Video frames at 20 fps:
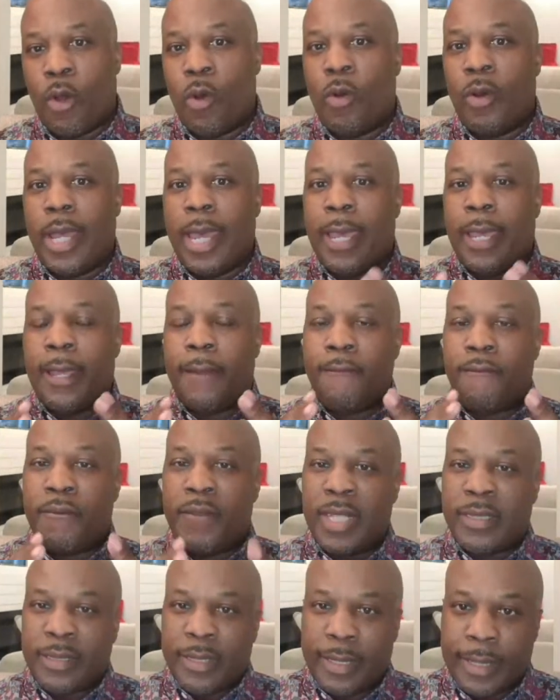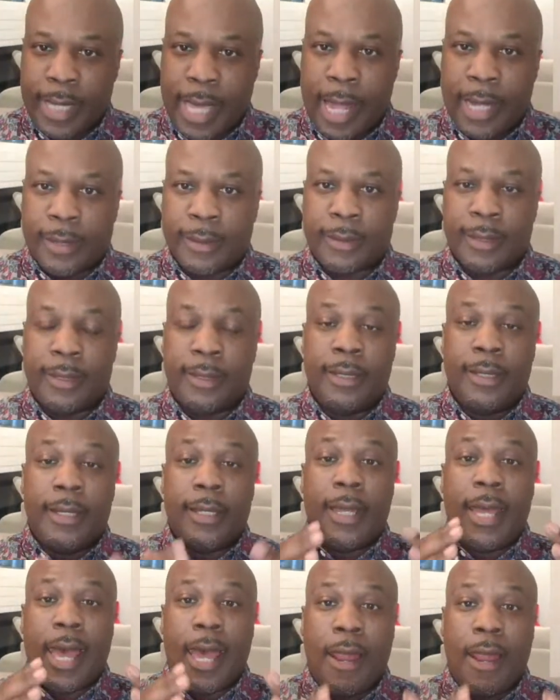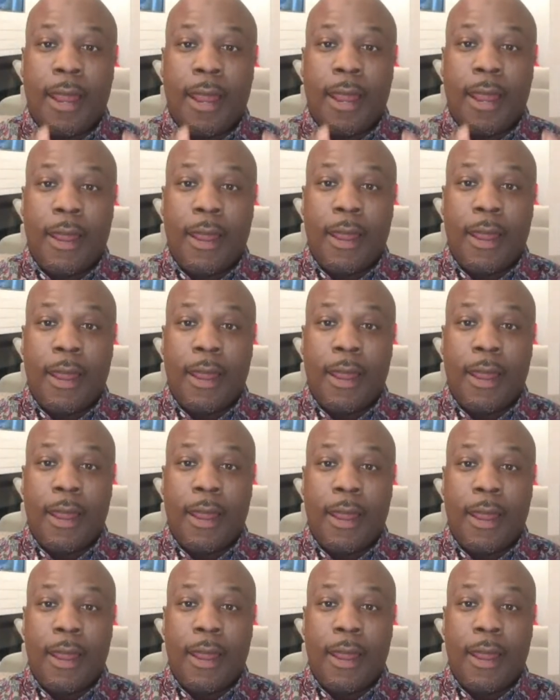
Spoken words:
but I just want to waste him on a physical